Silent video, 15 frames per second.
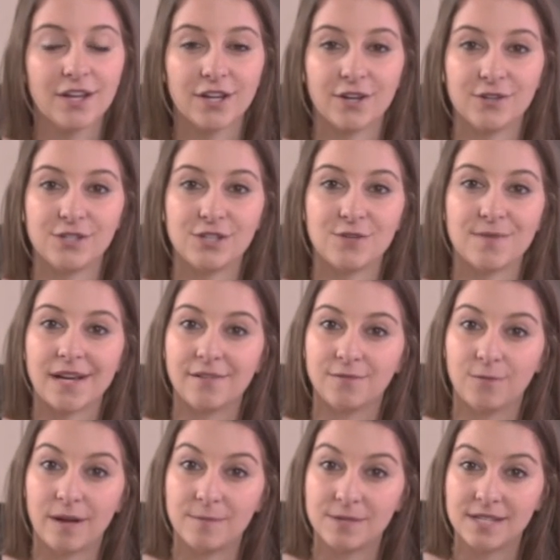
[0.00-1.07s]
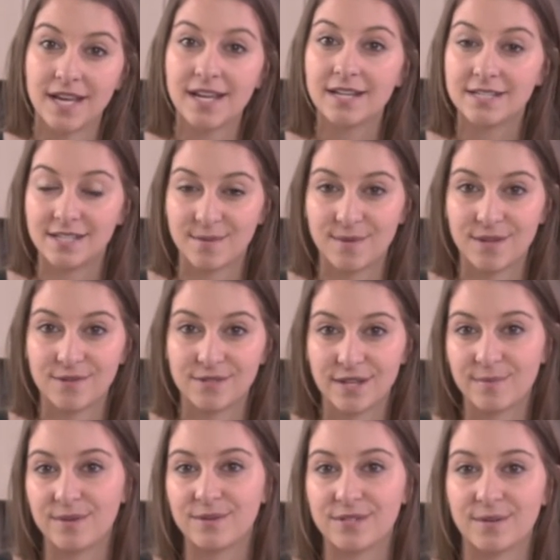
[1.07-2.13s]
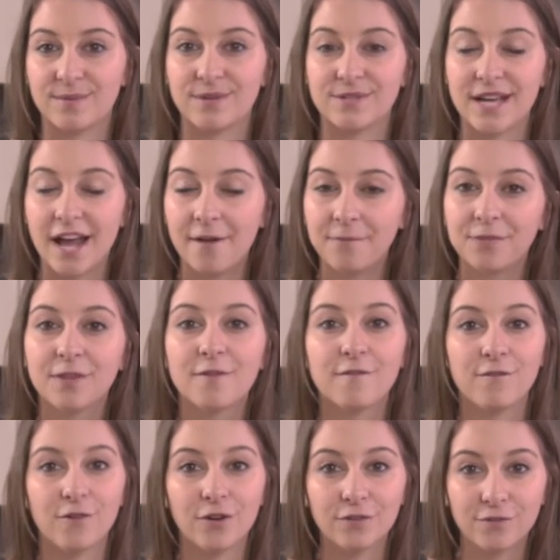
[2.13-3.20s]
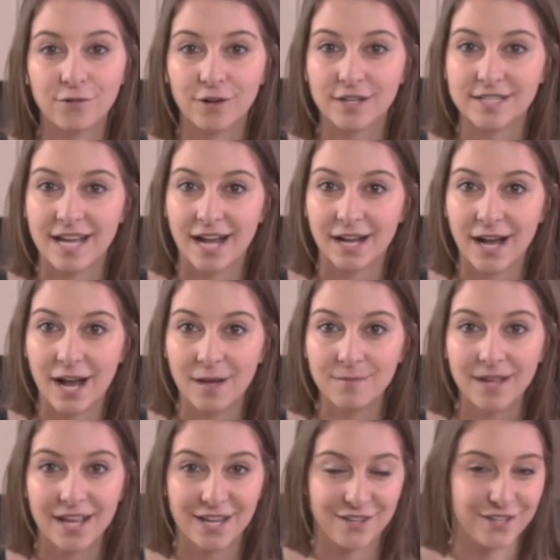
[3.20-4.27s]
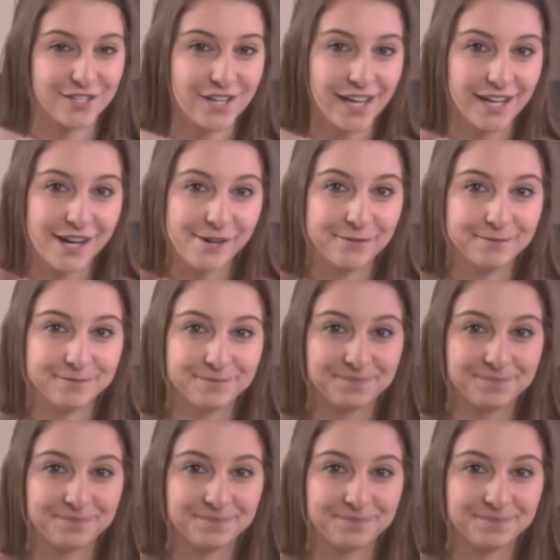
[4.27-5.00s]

go to my website, www.foreignfork.com, and you can check it out.